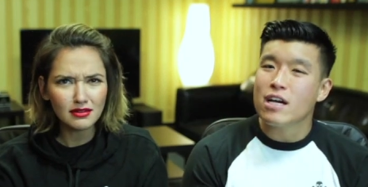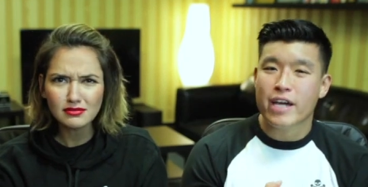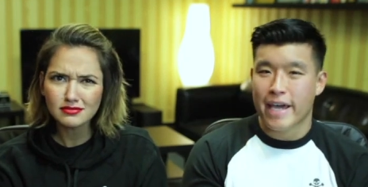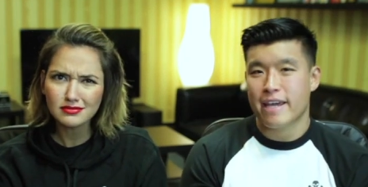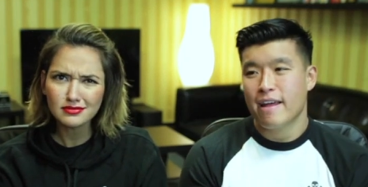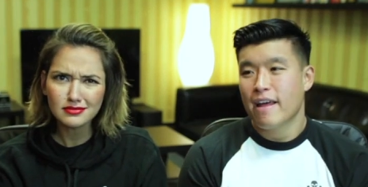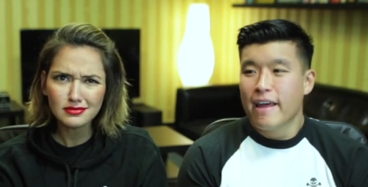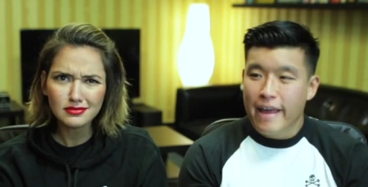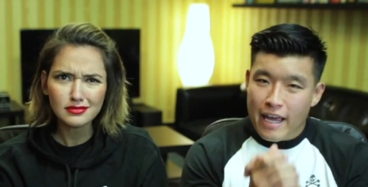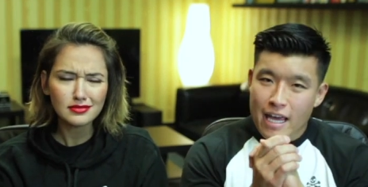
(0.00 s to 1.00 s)
Speaker 1: Okay.
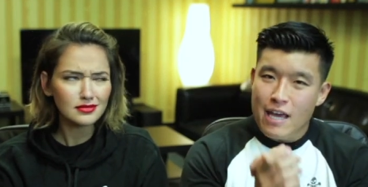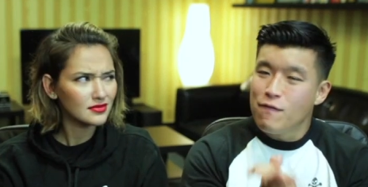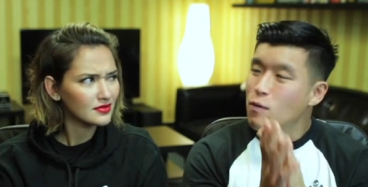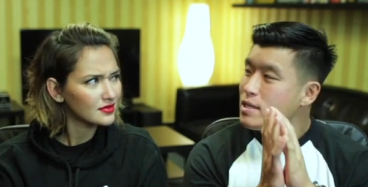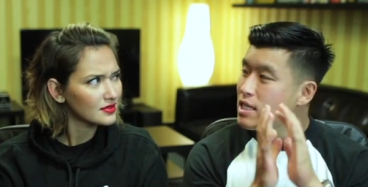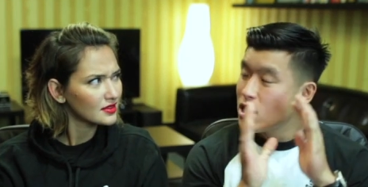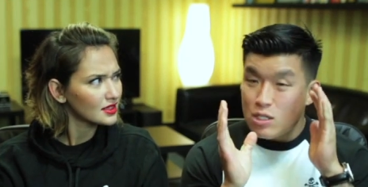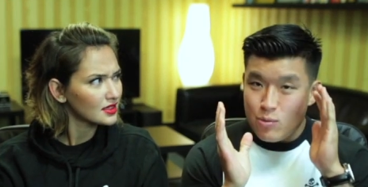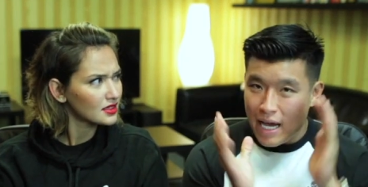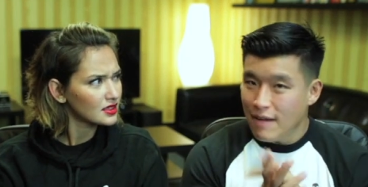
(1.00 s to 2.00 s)
If it was the
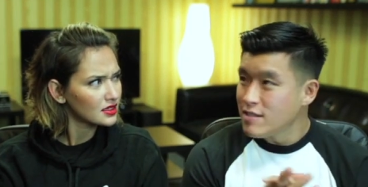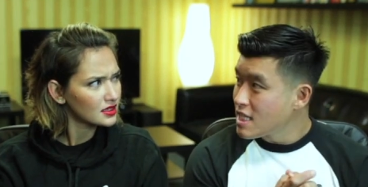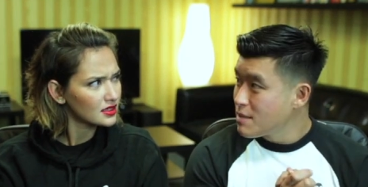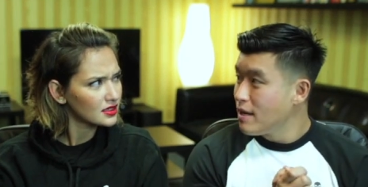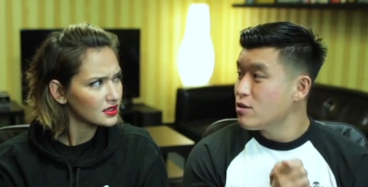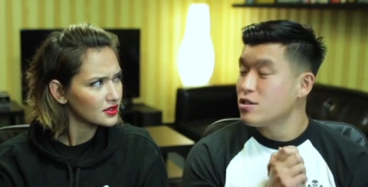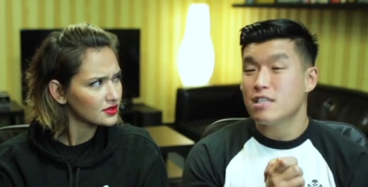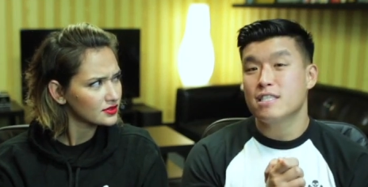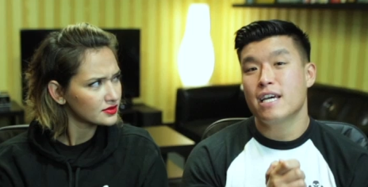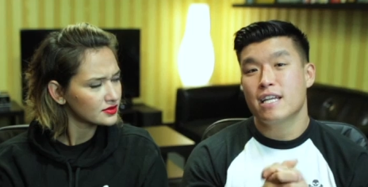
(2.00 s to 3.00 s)
girls we have talked about, you should
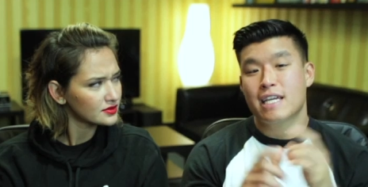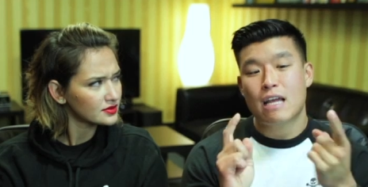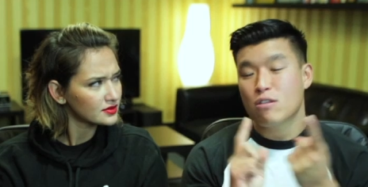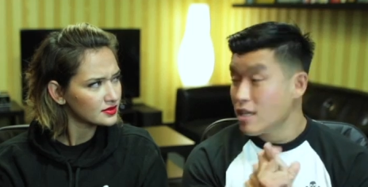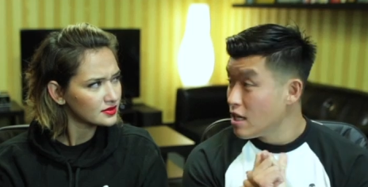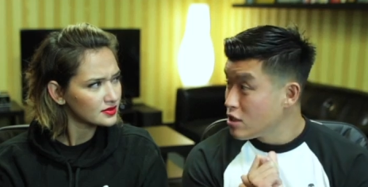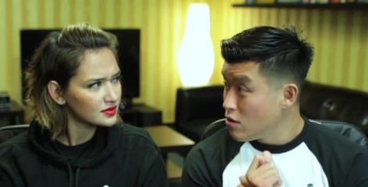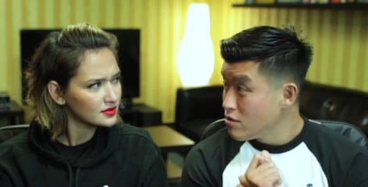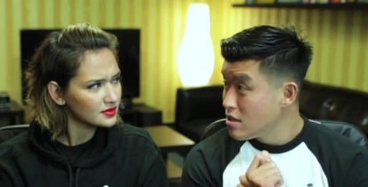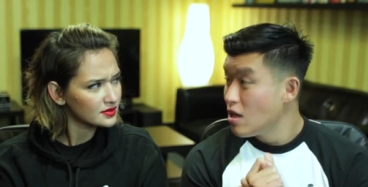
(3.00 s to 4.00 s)
have said Catherine
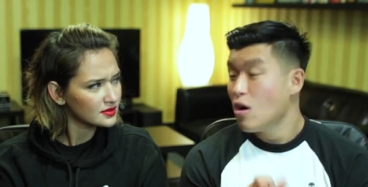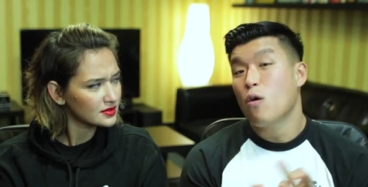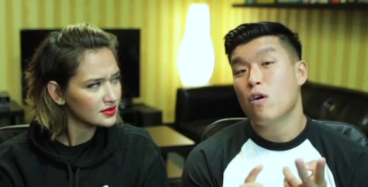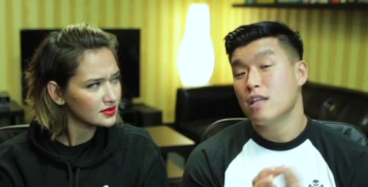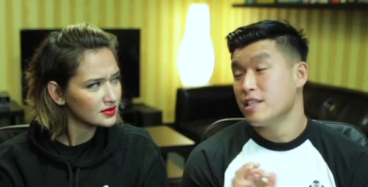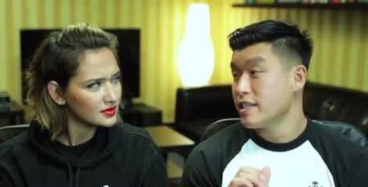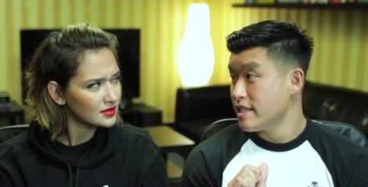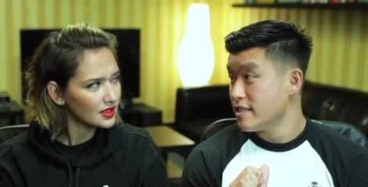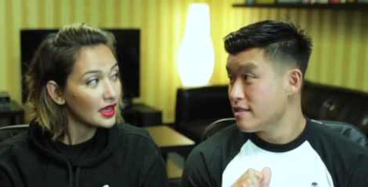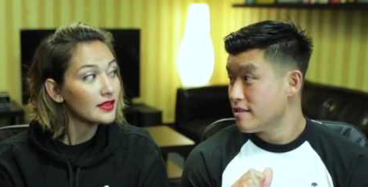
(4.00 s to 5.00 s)
Zeta-Jones or Alicia
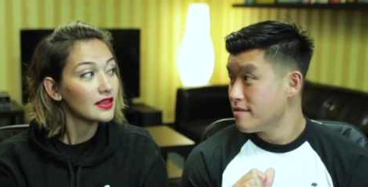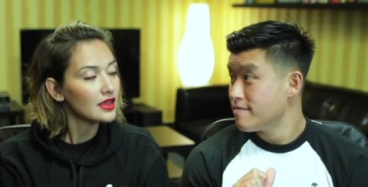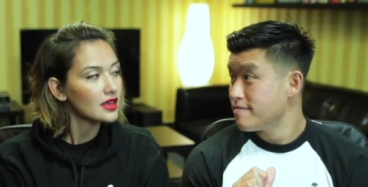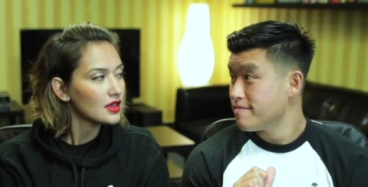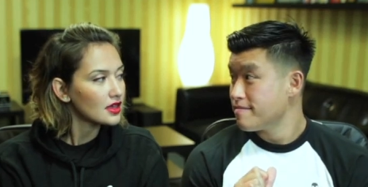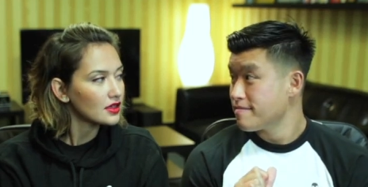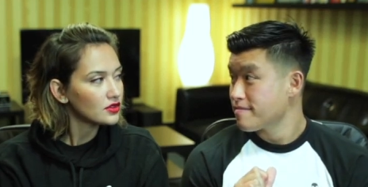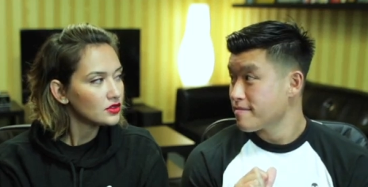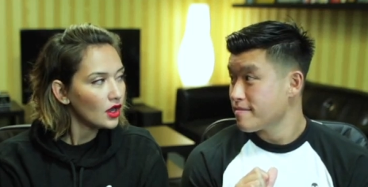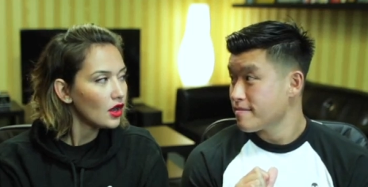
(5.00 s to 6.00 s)
Keys.
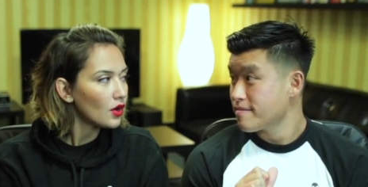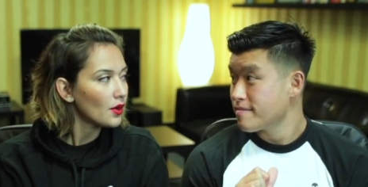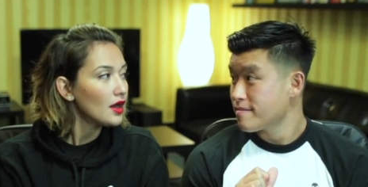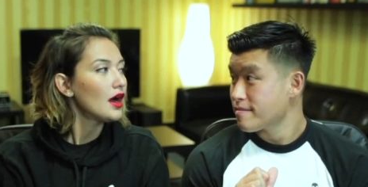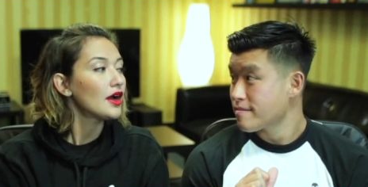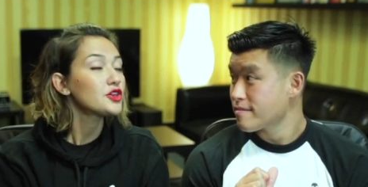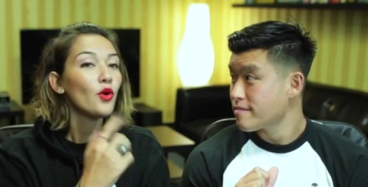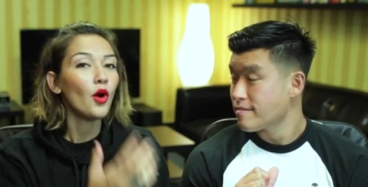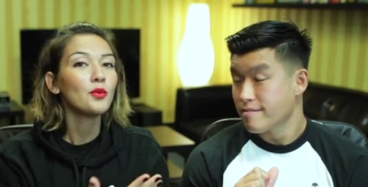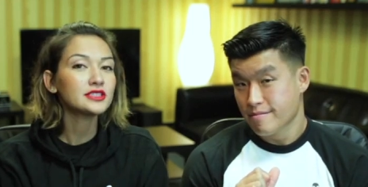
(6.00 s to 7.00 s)
Speaker 2: No,
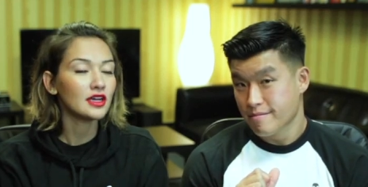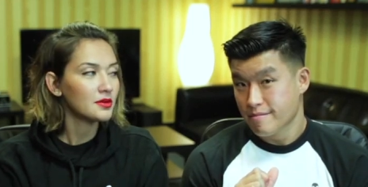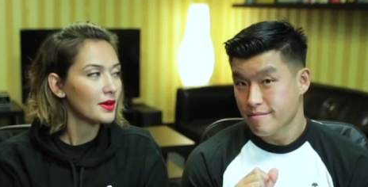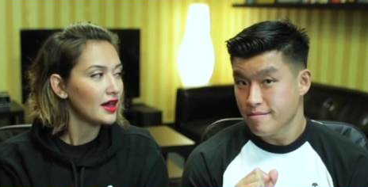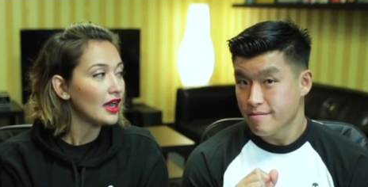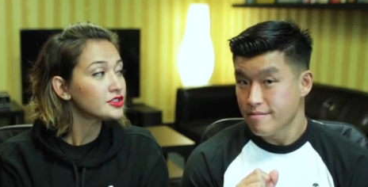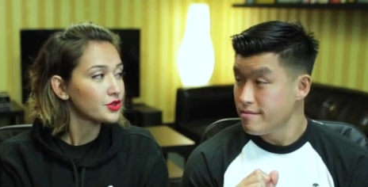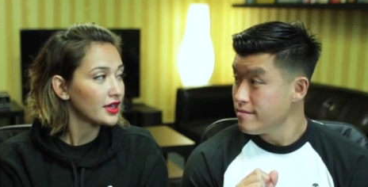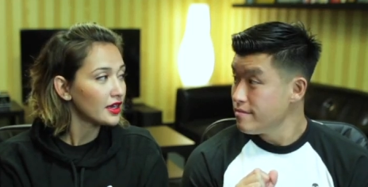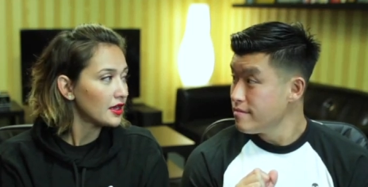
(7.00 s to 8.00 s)
you always talk about
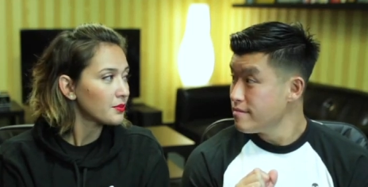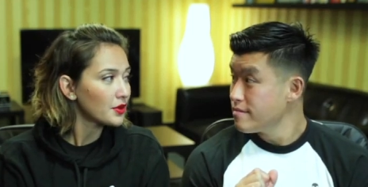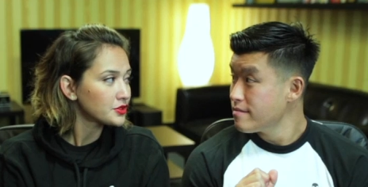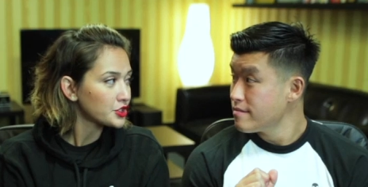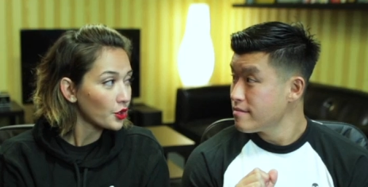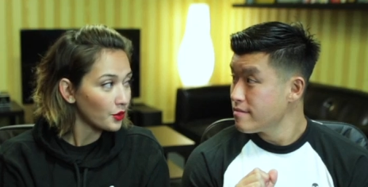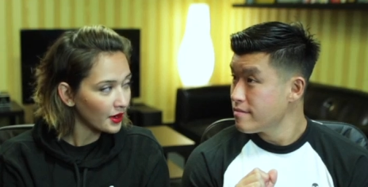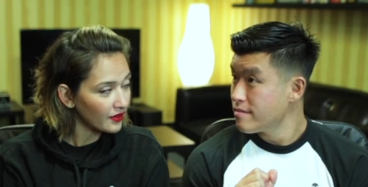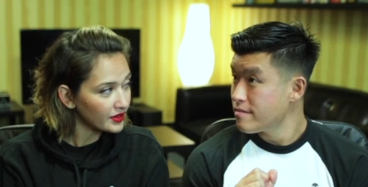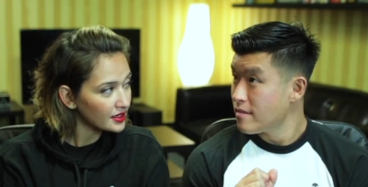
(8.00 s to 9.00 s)
Andrea Ambrosio or
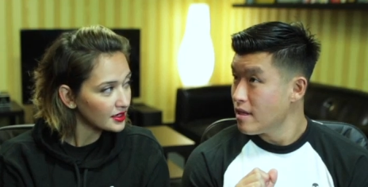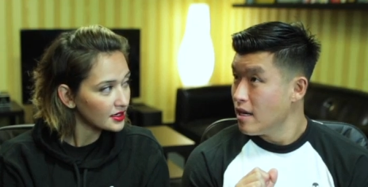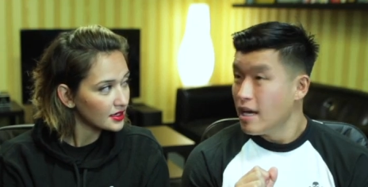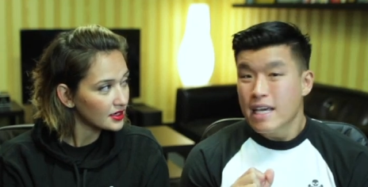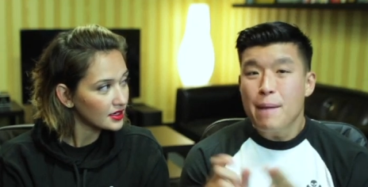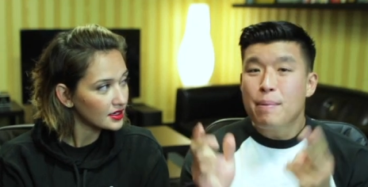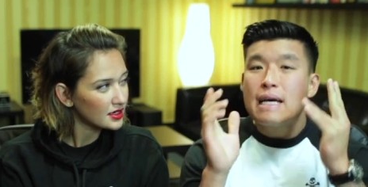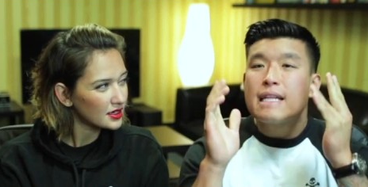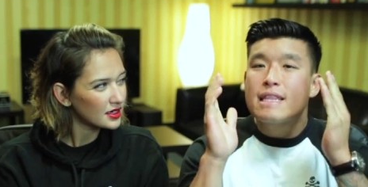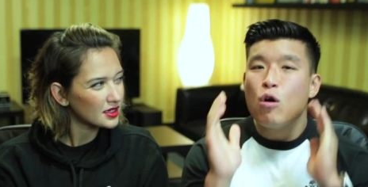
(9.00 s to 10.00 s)
whatever.
Speaker 1: Yeah,
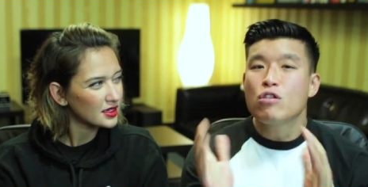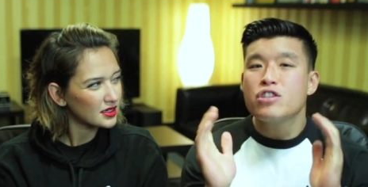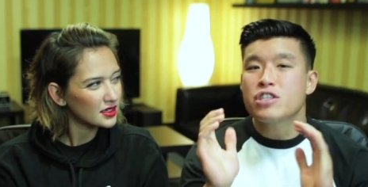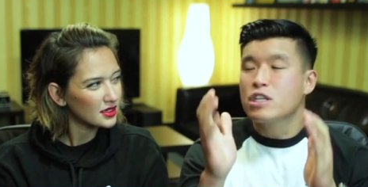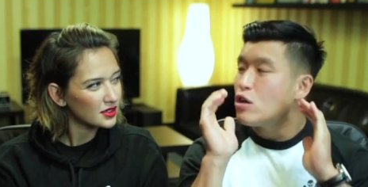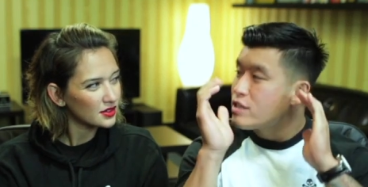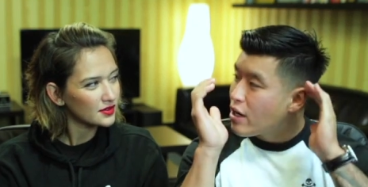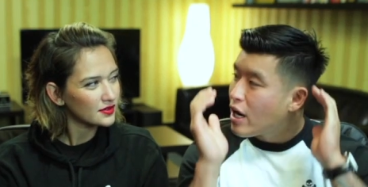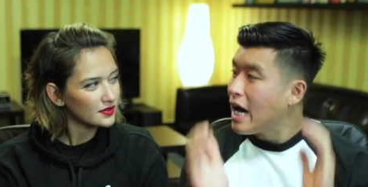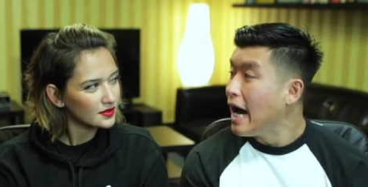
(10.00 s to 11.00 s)
but those are just girls
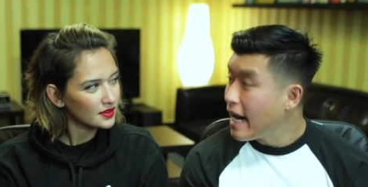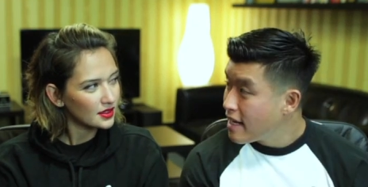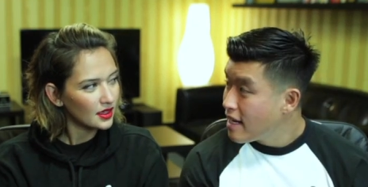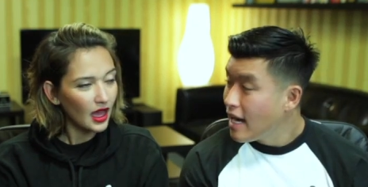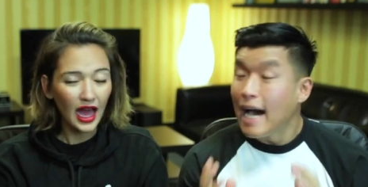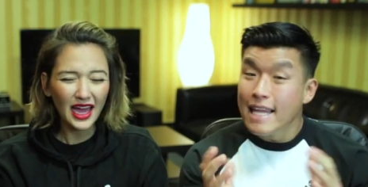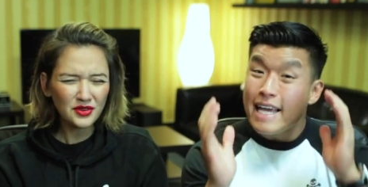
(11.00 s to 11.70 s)
that are hot. I